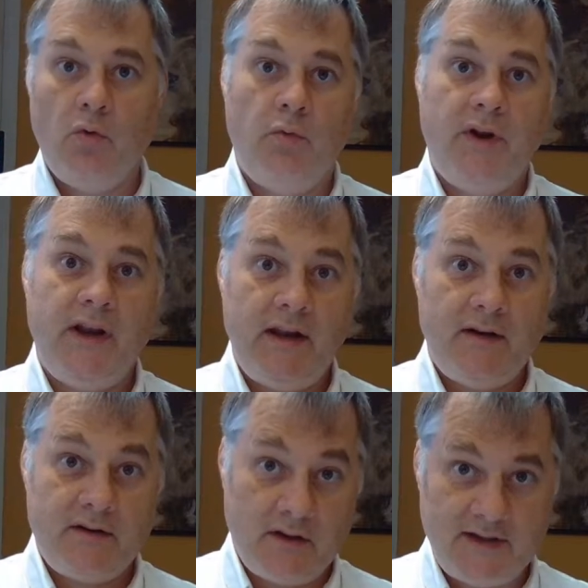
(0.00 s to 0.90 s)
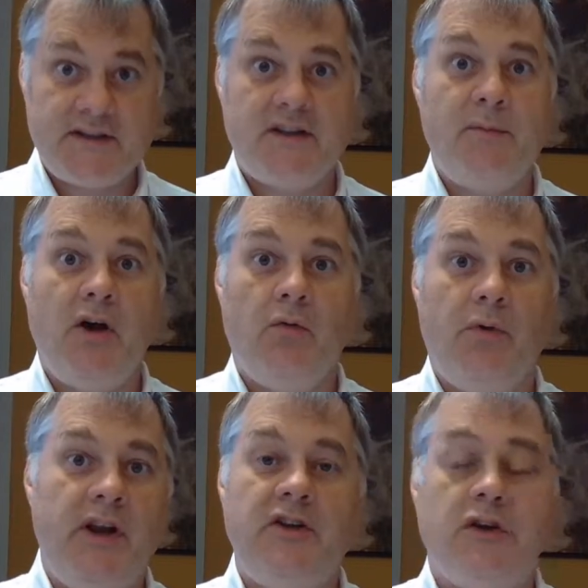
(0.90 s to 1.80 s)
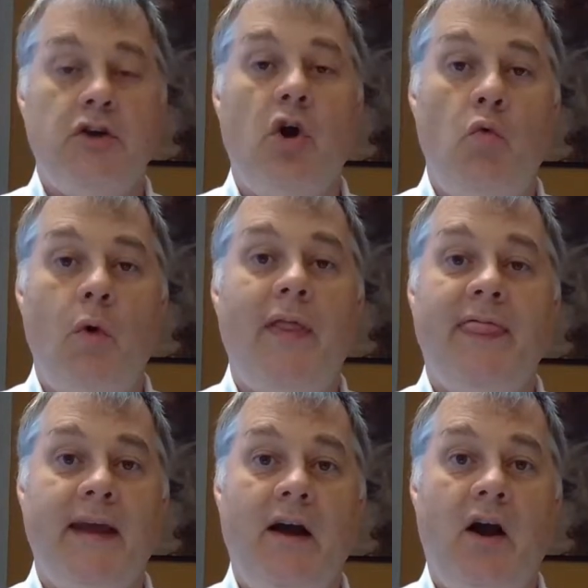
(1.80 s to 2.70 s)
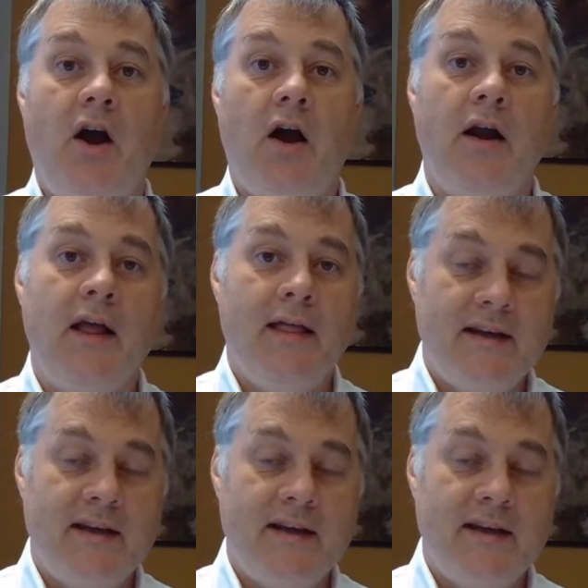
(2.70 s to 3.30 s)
We need to list them out. We need to know what they are.